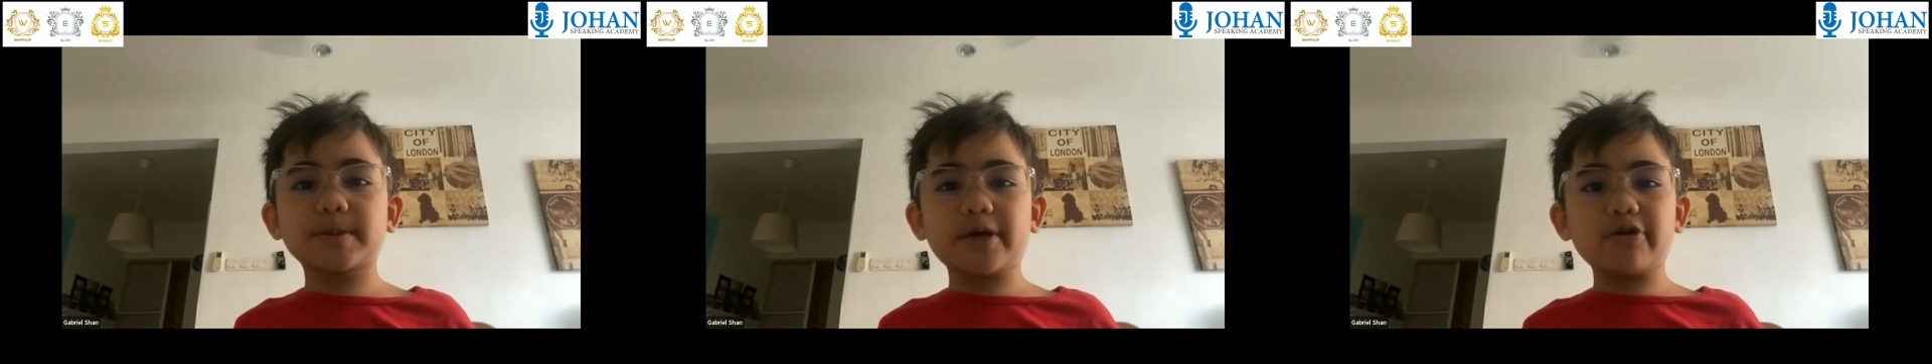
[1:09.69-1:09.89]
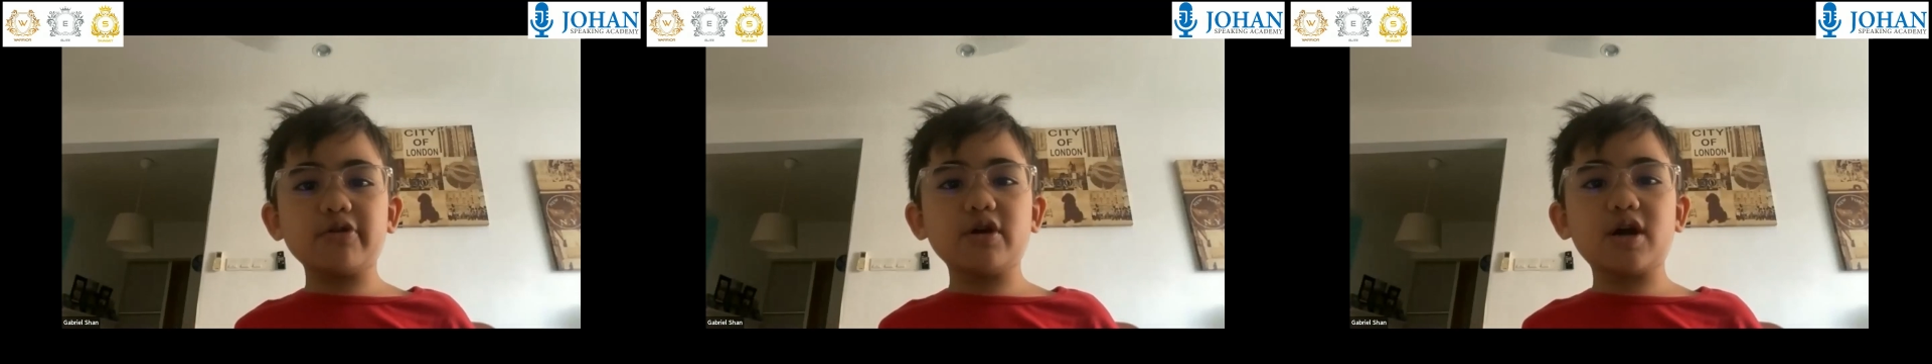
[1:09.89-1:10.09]

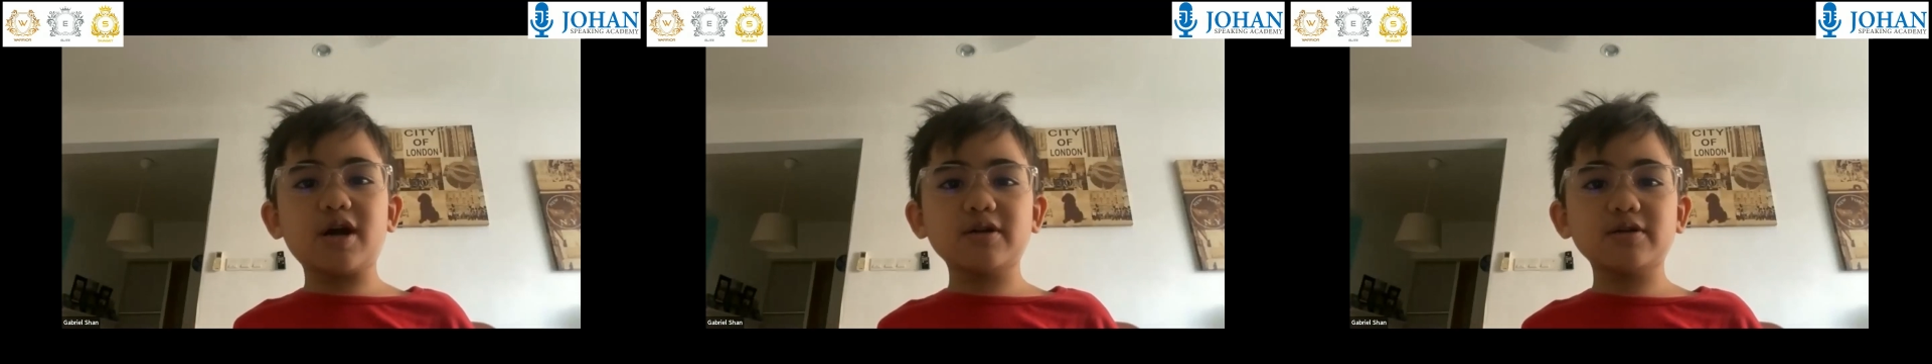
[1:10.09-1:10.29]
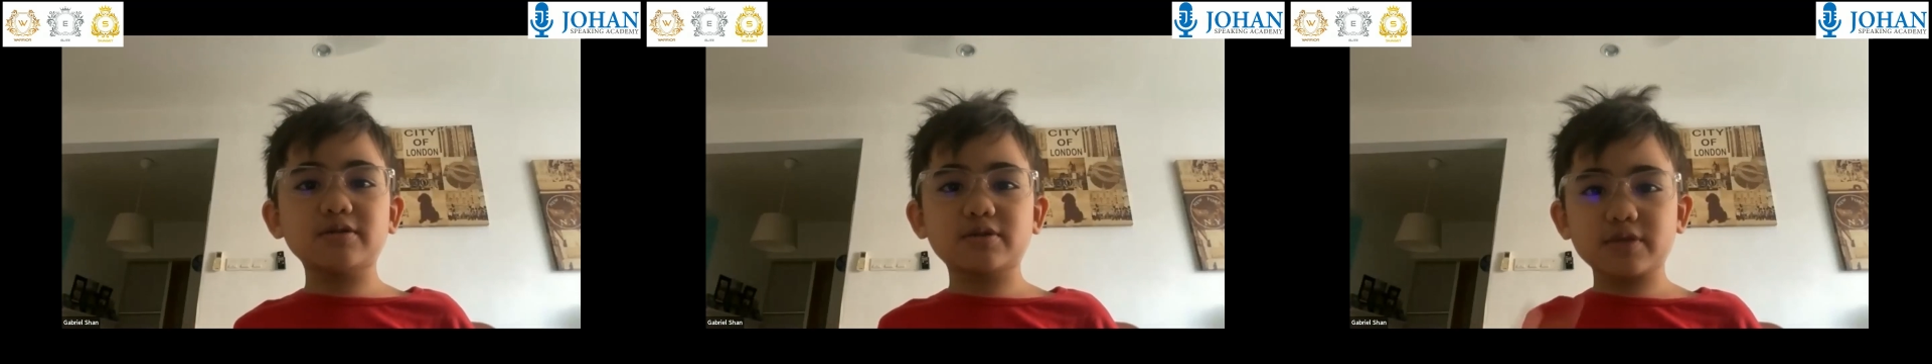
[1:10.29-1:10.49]
very
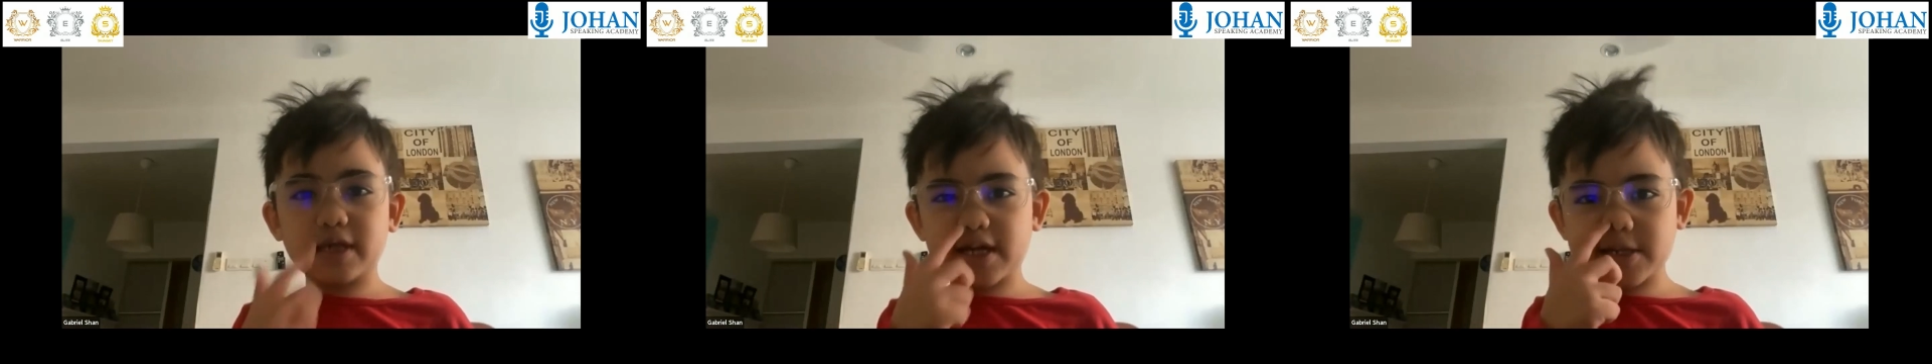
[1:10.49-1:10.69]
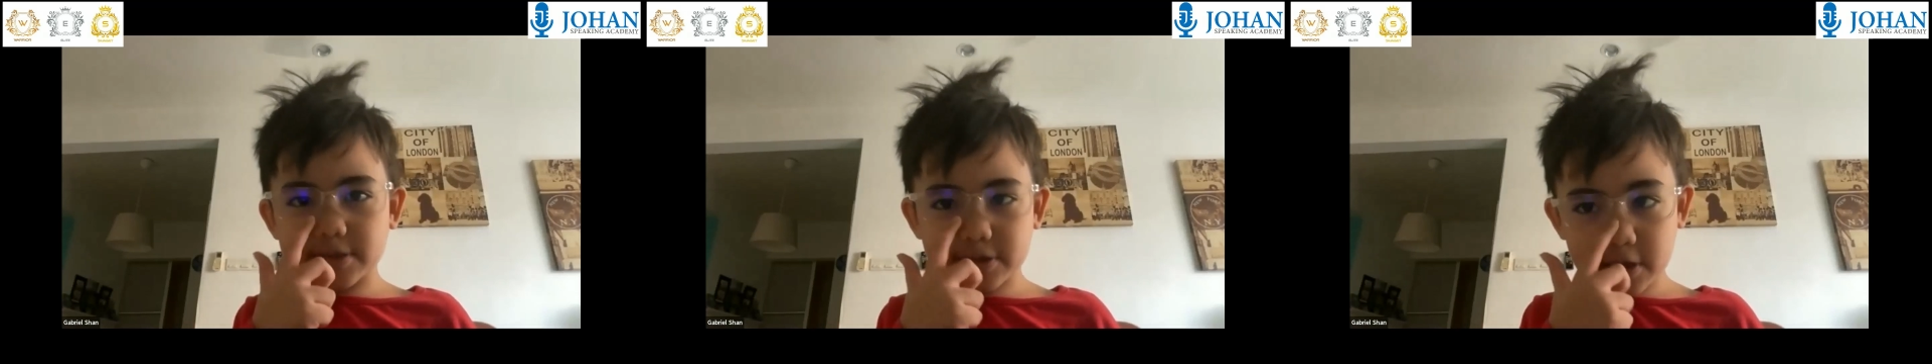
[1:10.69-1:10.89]
hard to
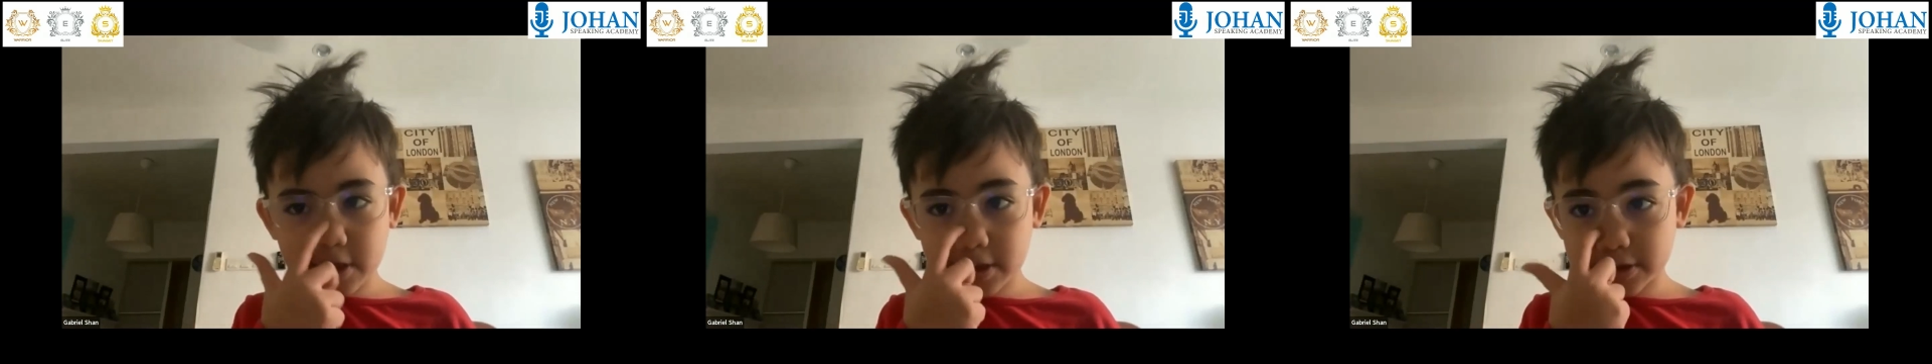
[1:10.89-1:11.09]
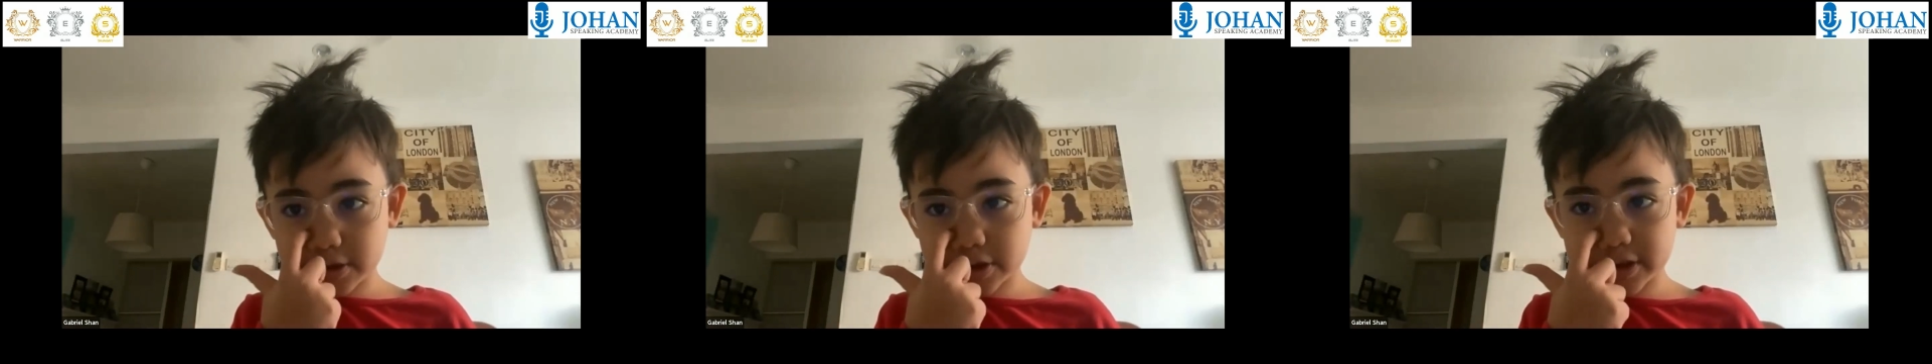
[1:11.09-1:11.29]
get a
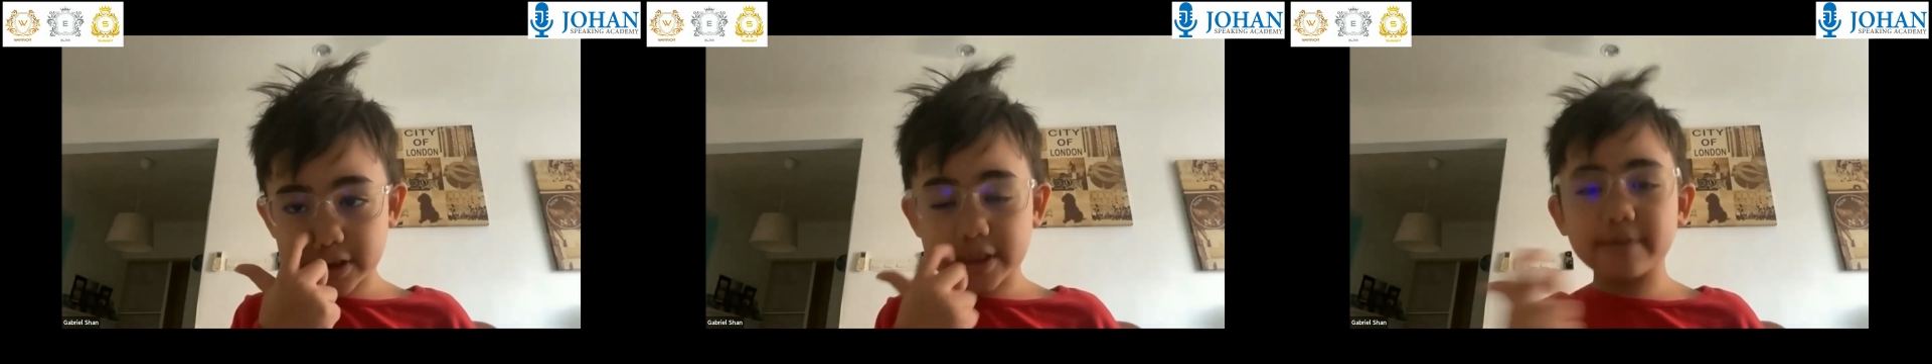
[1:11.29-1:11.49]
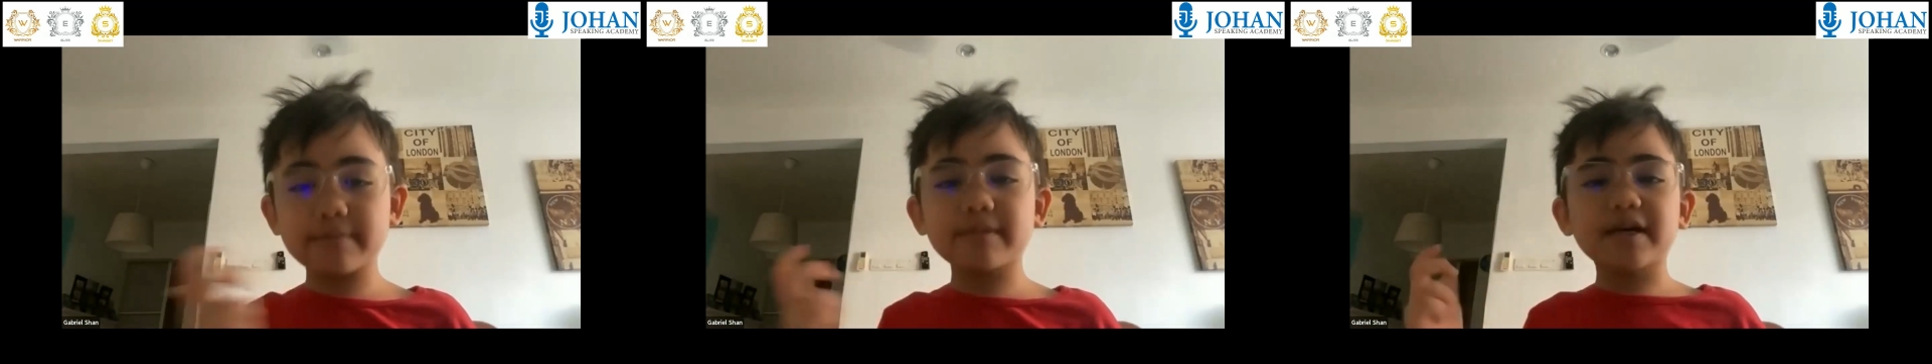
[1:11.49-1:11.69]

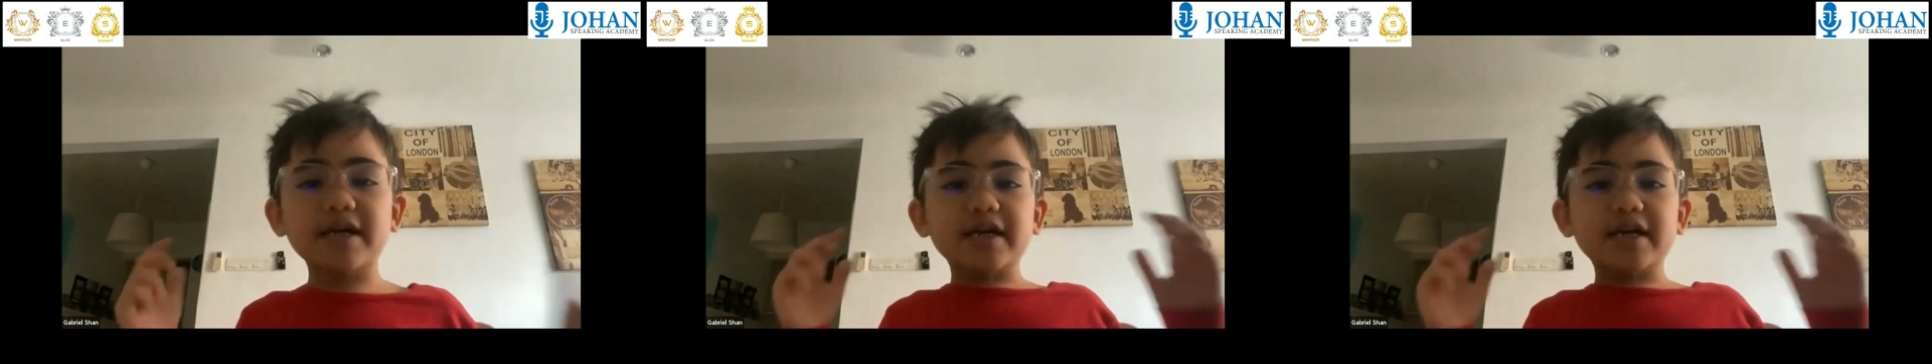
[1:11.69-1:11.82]
scholarship.